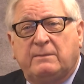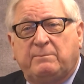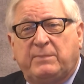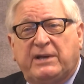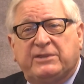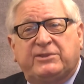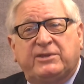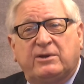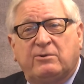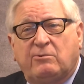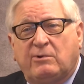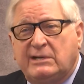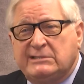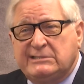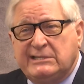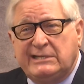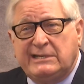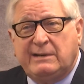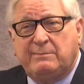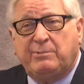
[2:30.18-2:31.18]
But there
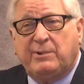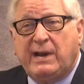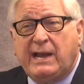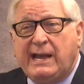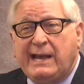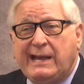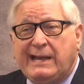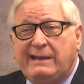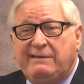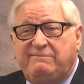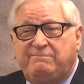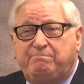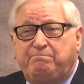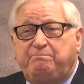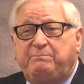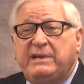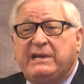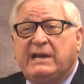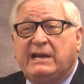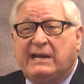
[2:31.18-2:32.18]
wasn't a bribe
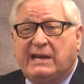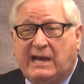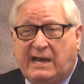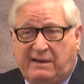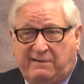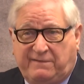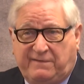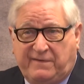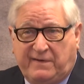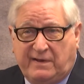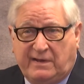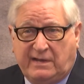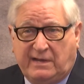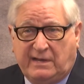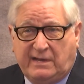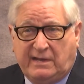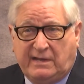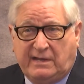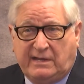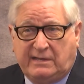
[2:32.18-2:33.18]
big enough
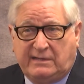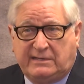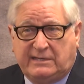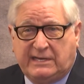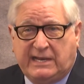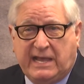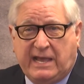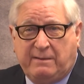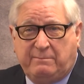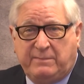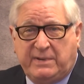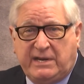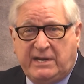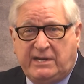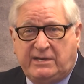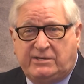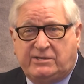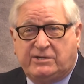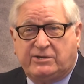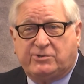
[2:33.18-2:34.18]
to get
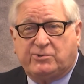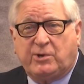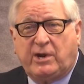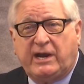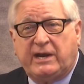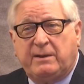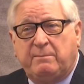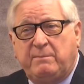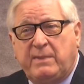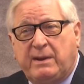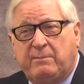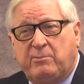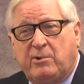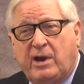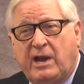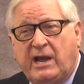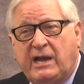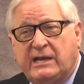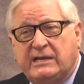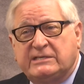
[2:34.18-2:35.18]
me to try to
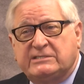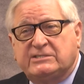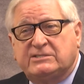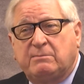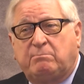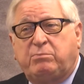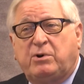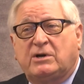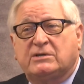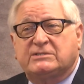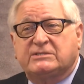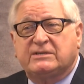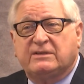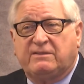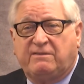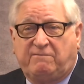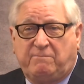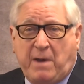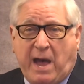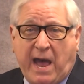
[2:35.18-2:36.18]
memorize the books
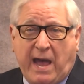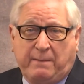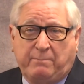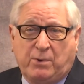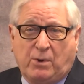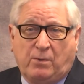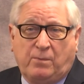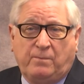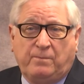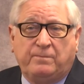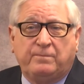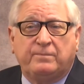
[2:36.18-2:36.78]
of the Bible.